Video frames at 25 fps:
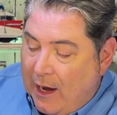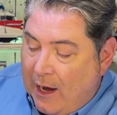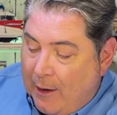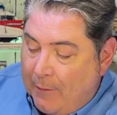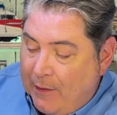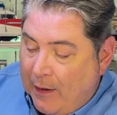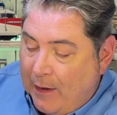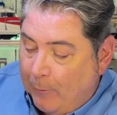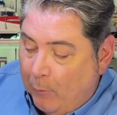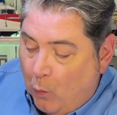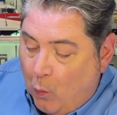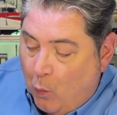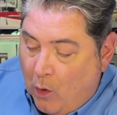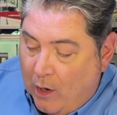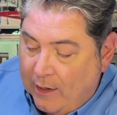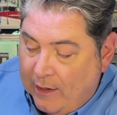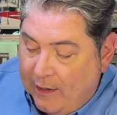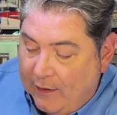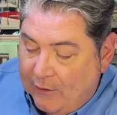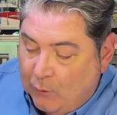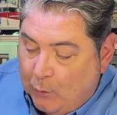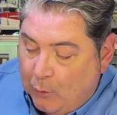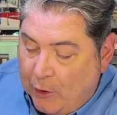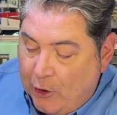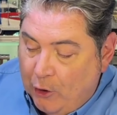Number one
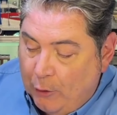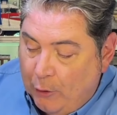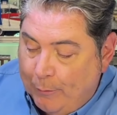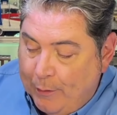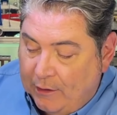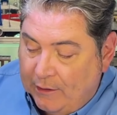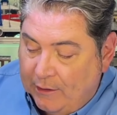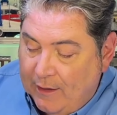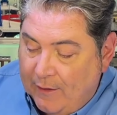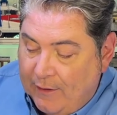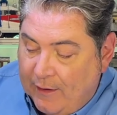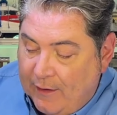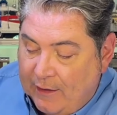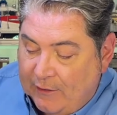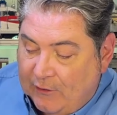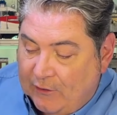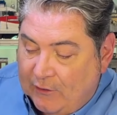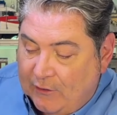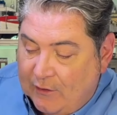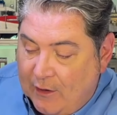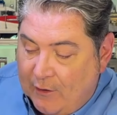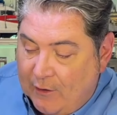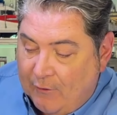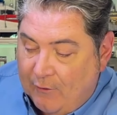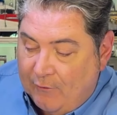is when you're building this